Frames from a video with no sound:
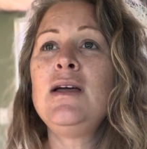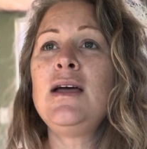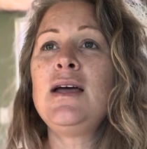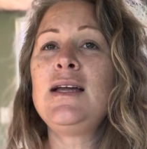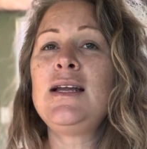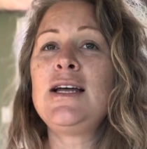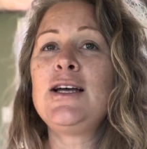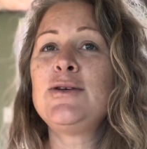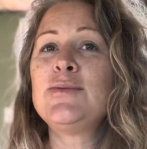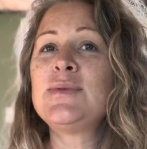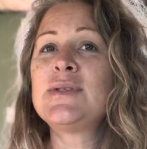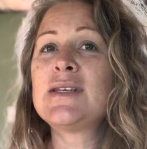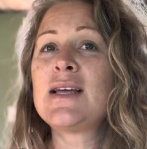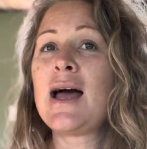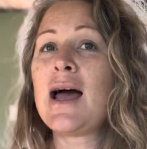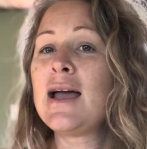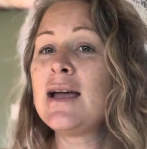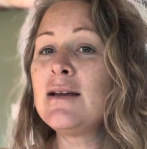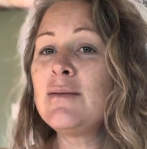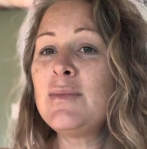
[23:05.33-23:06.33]
It helps
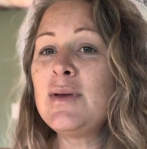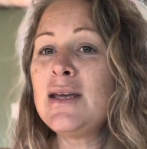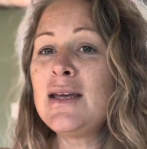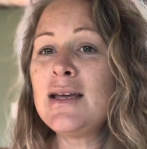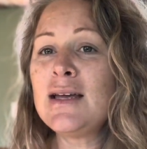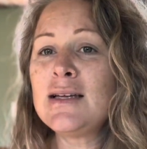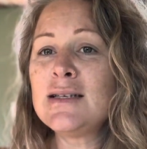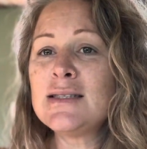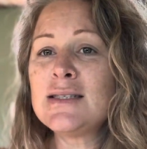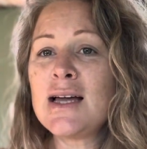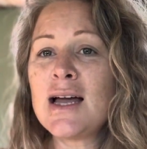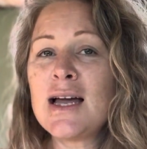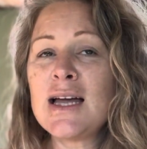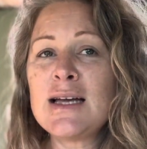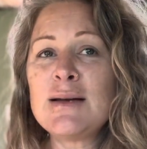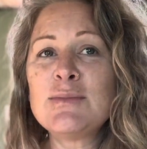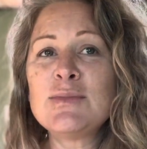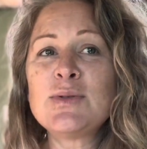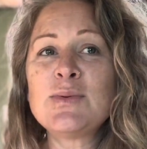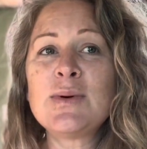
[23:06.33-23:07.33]
guide me in
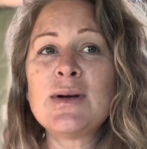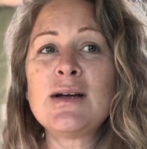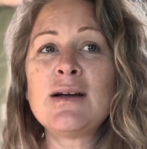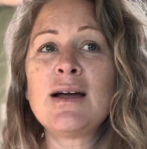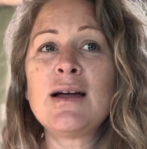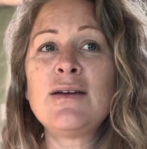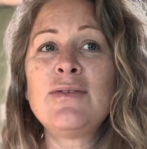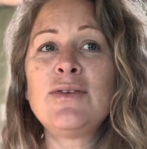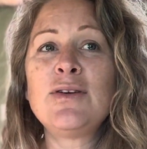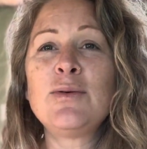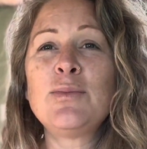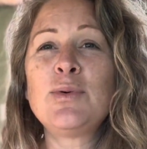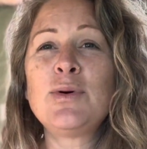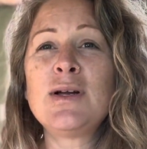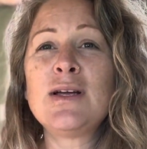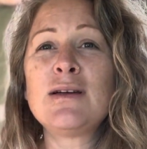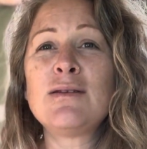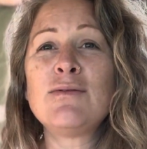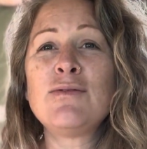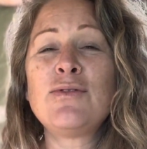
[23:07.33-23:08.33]
times where I feel
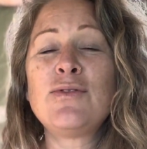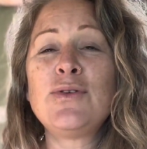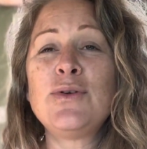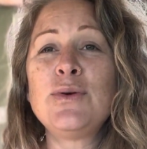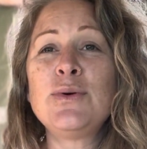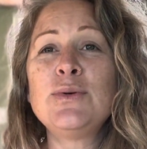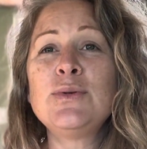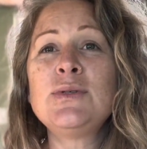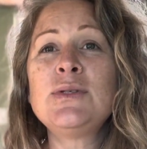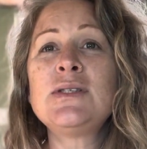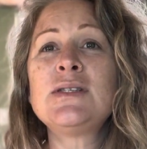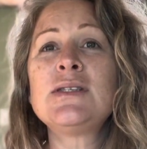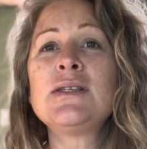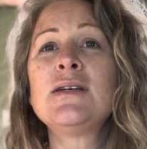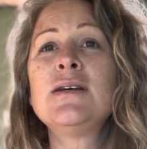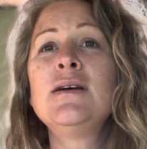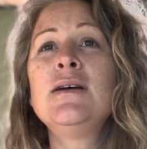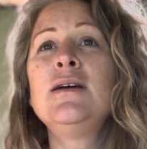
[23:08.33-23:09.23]
pretty confused.